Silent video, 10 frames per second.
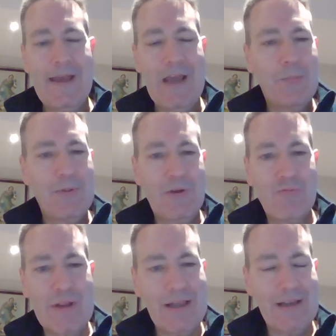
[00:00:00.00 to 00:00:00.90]
help you
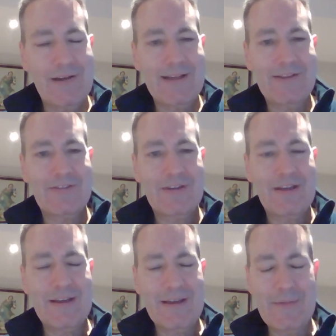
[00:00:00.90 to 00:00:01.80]
realize
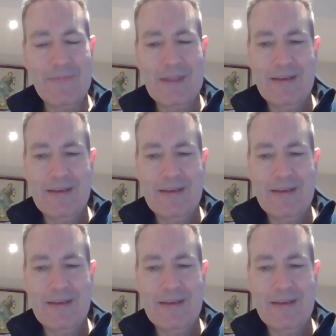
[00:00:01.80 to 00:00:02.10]
how